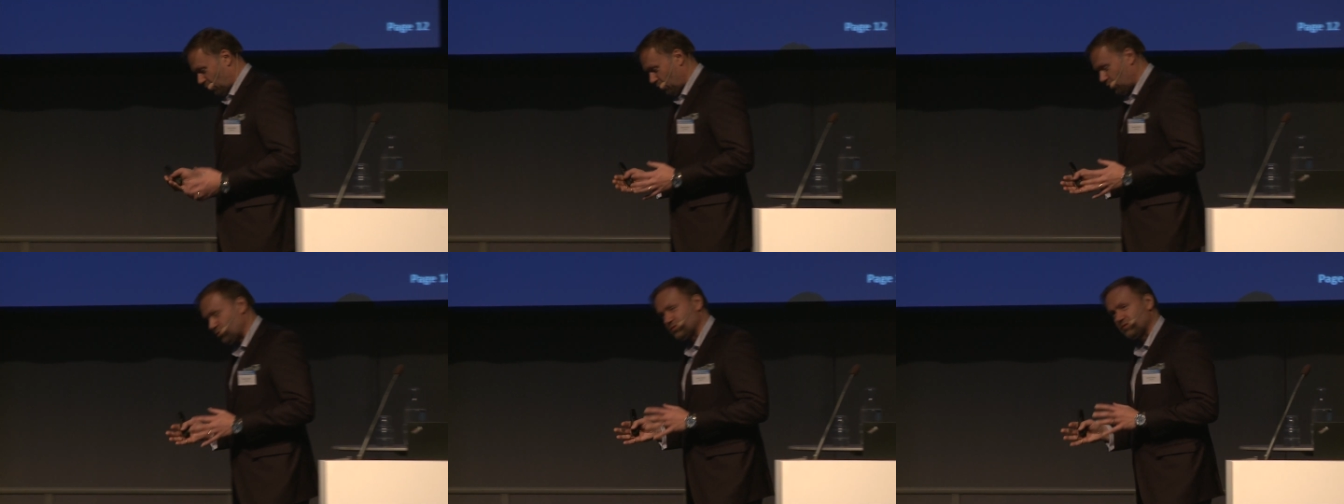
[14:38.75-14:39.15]

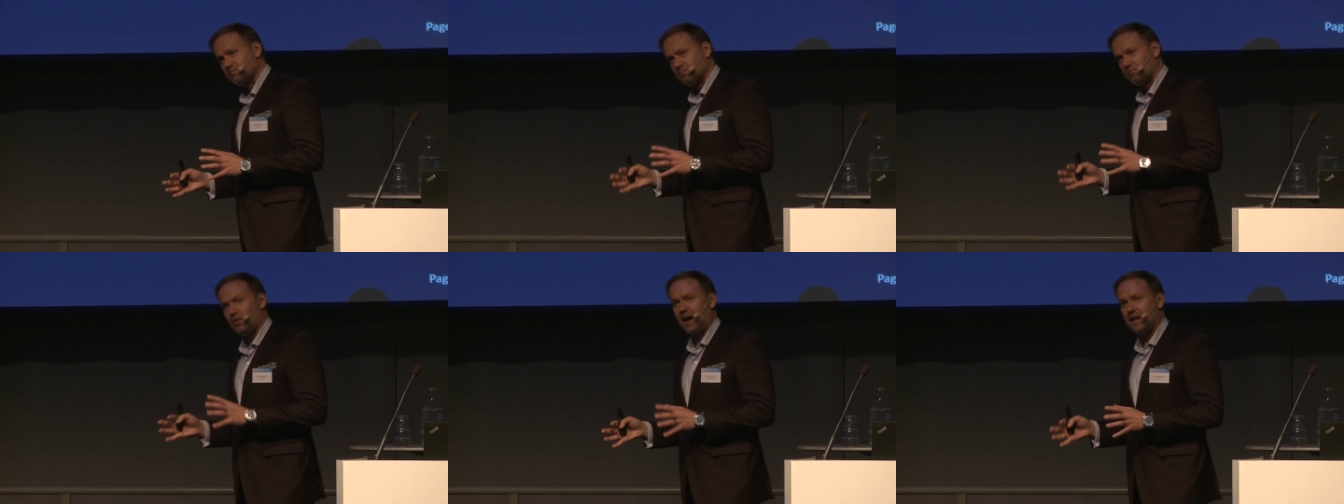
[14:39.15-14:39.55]
own
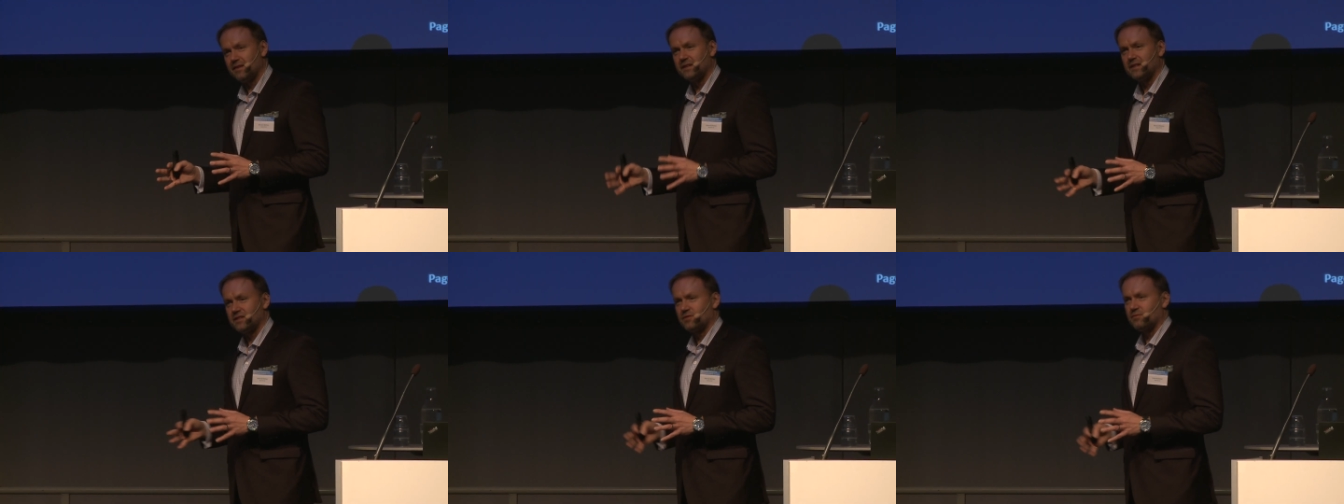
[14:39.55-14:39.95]

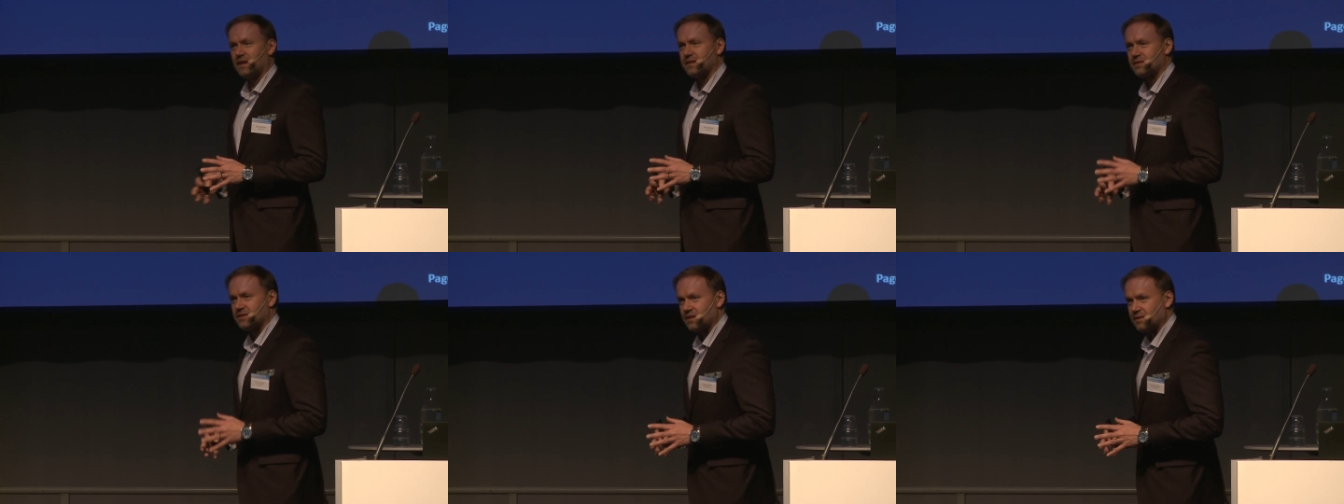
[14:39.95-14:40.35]
branding
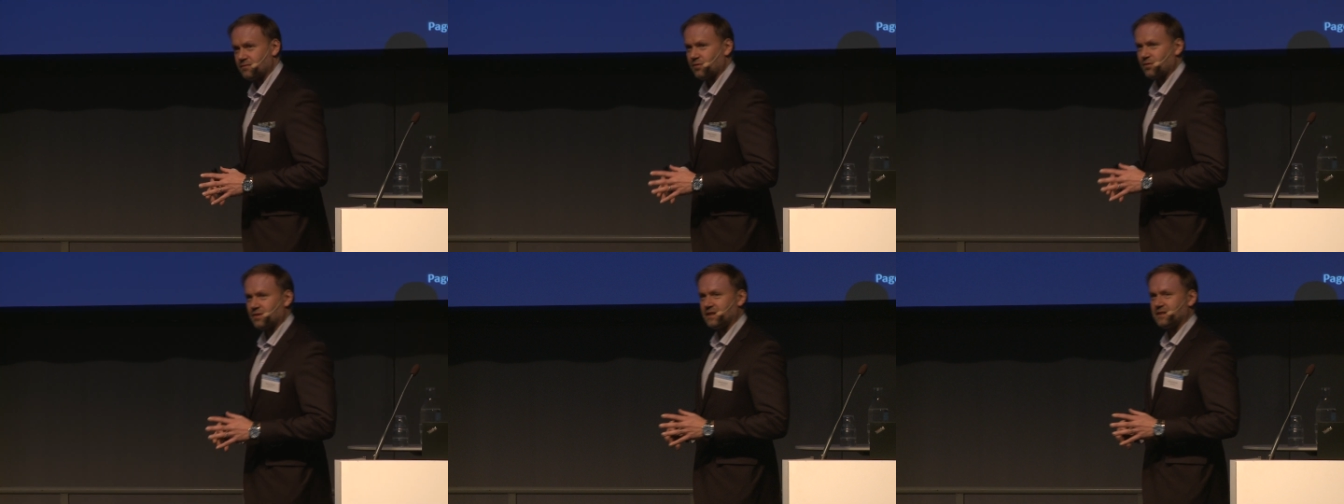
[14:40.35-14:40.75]
strategy
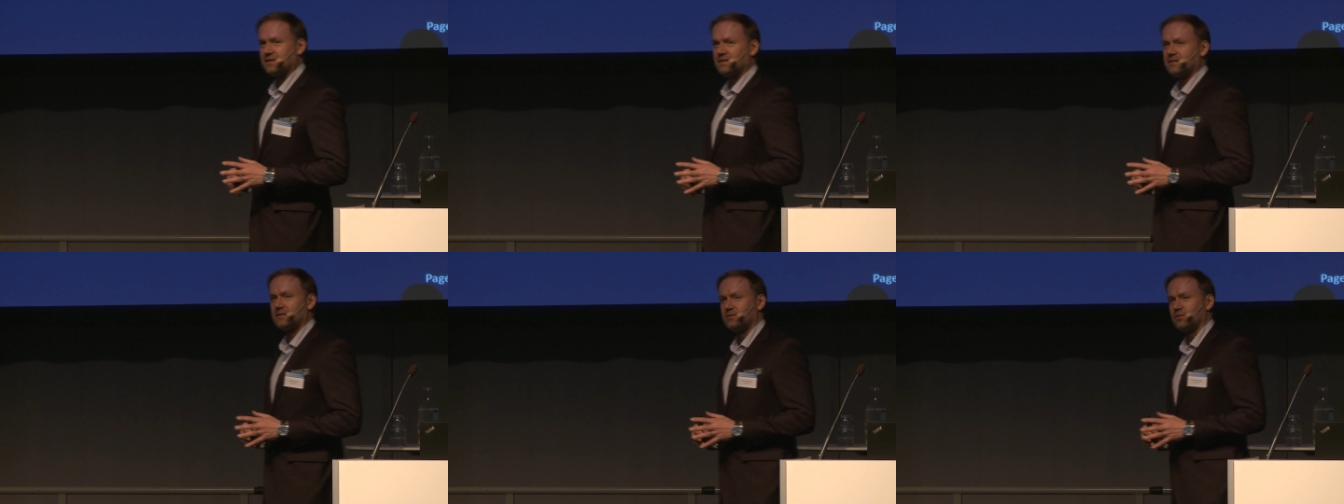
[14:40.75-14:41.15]
for
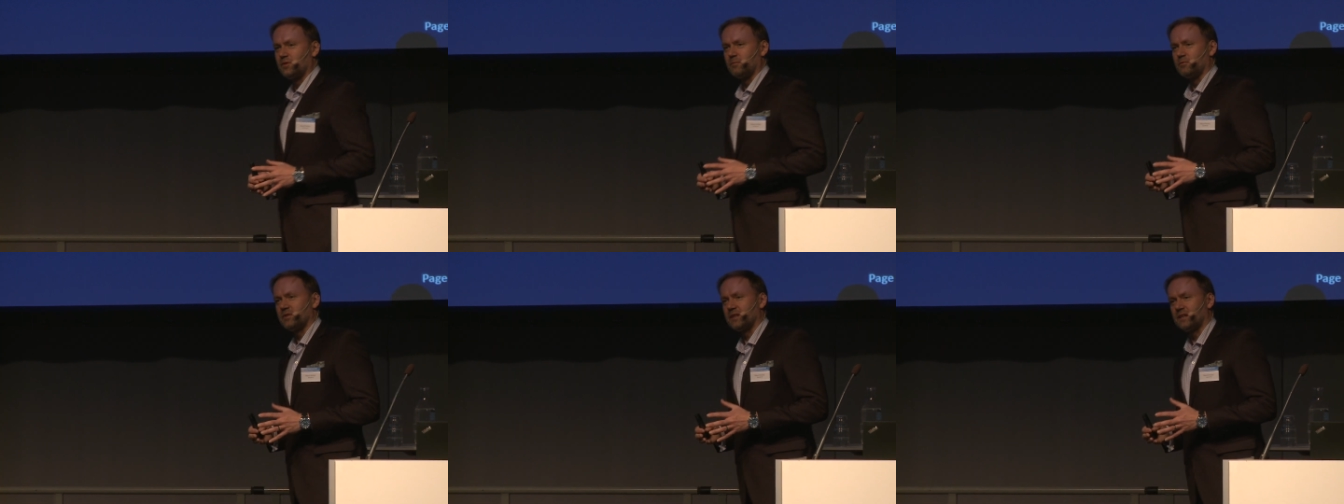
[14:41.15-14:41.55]
this to
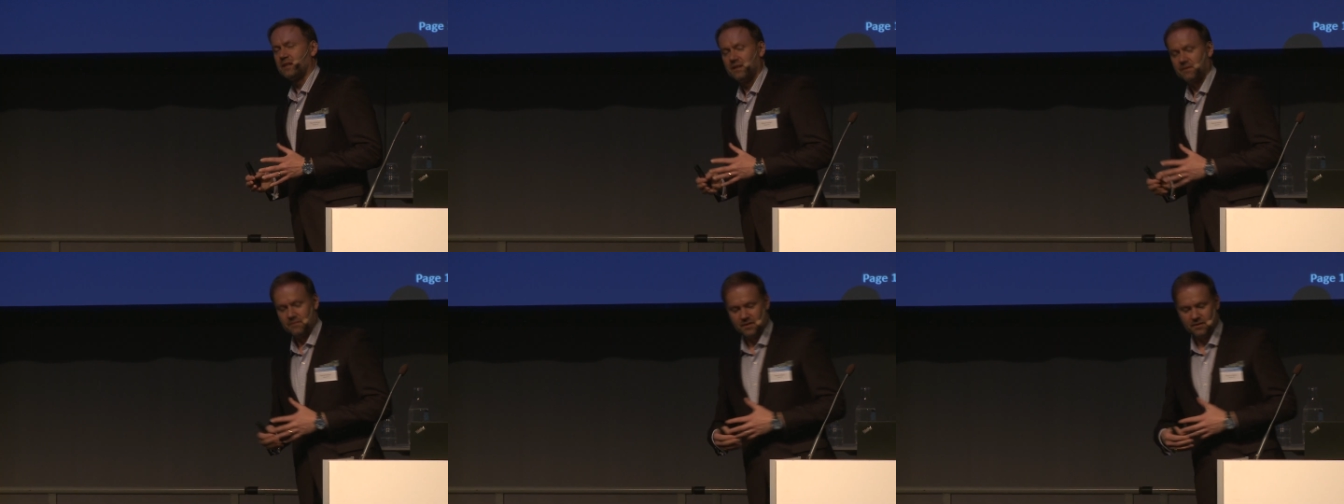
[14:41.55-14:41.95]

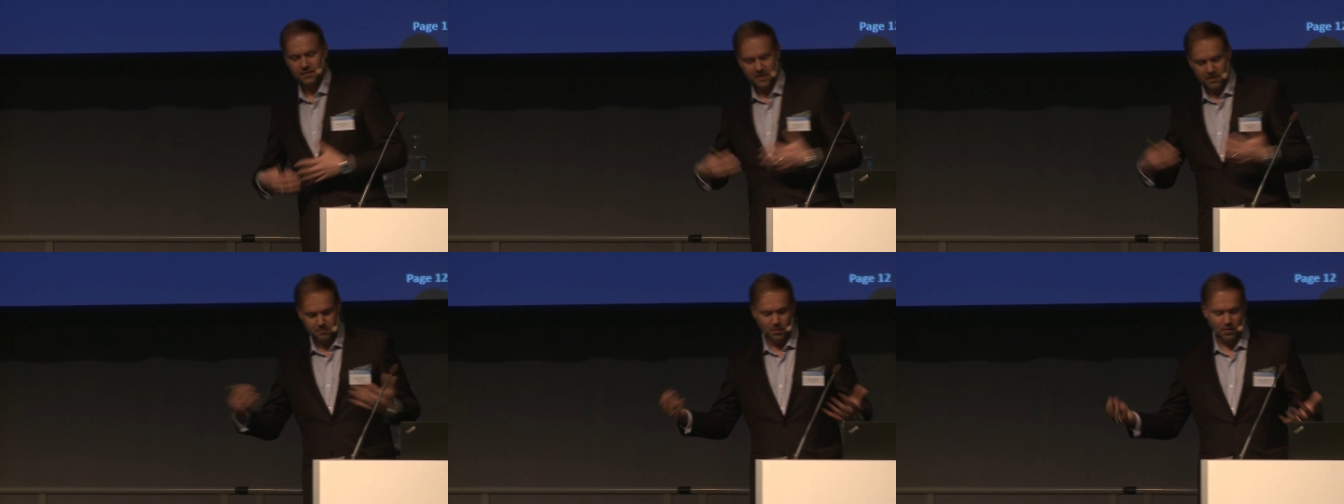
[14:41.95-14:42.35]
communicate with
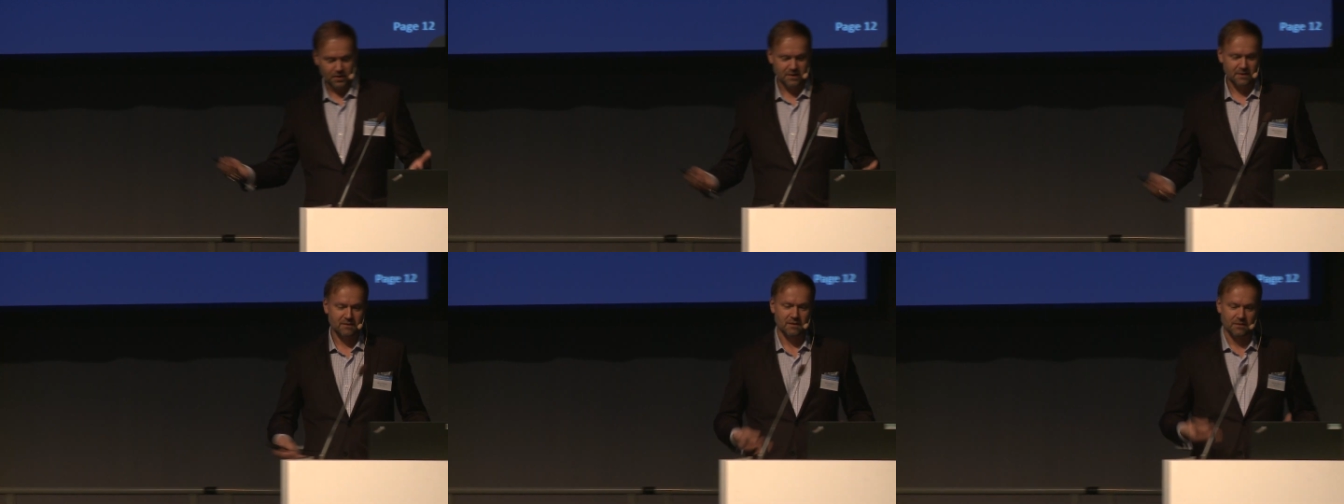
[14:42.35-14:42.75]
their
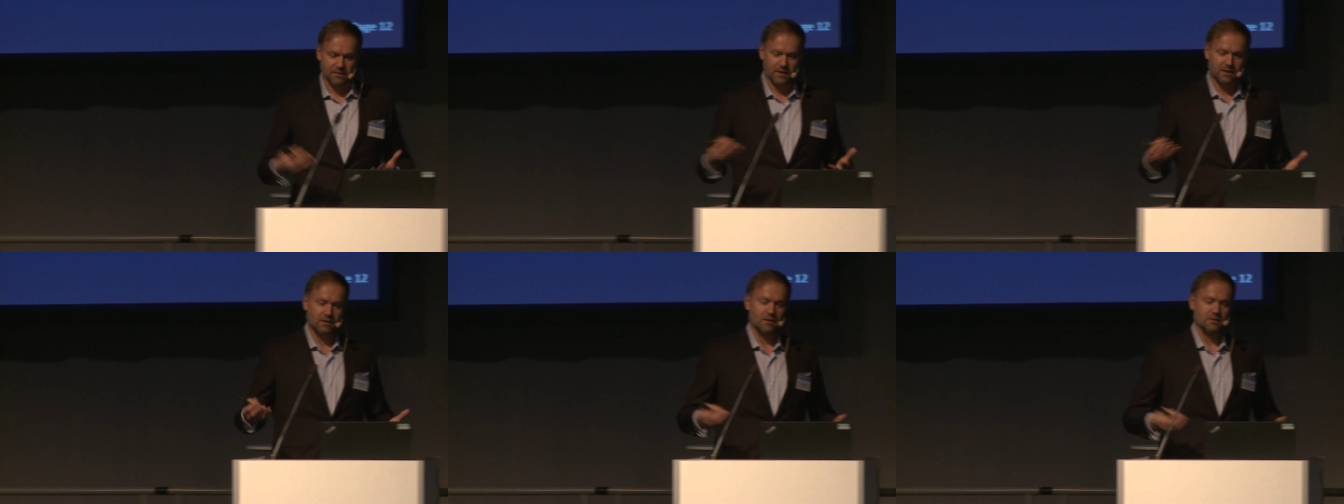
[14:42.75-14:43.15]
market and
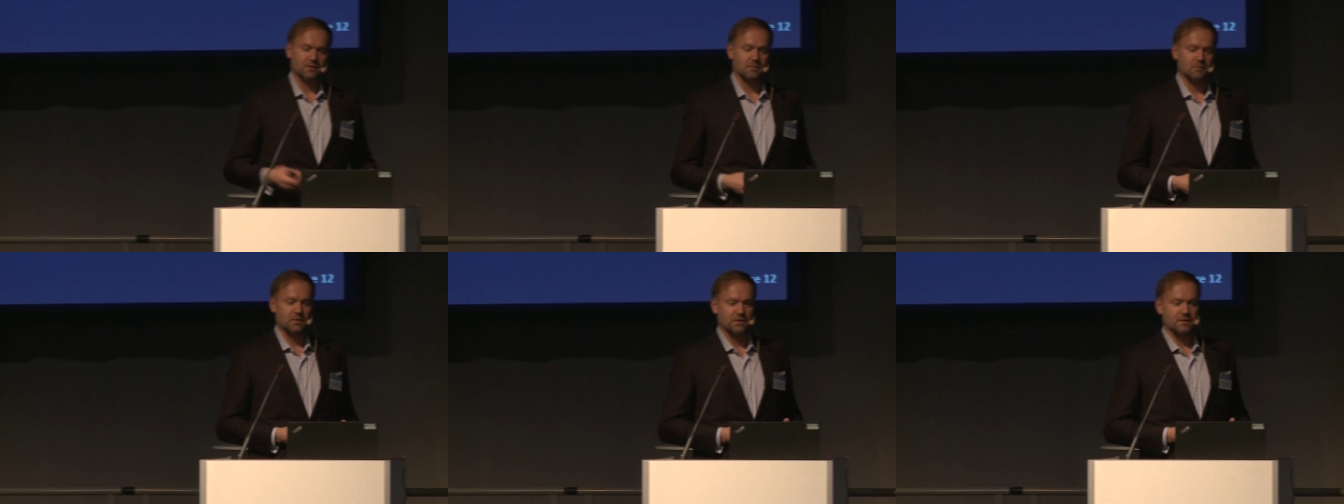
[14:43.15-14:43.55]
their
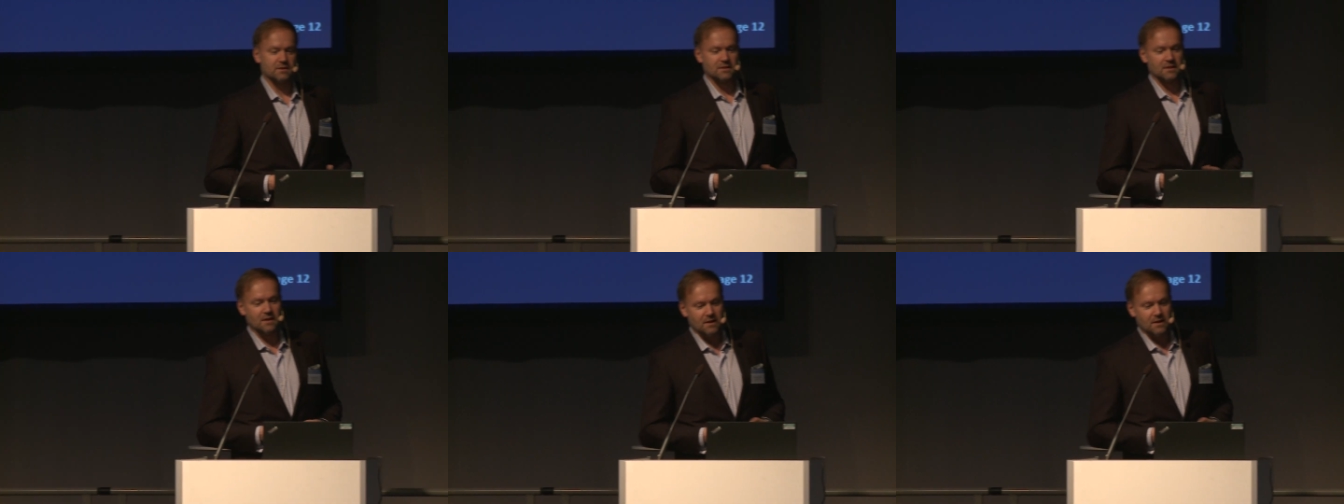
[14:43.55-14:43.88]
customers.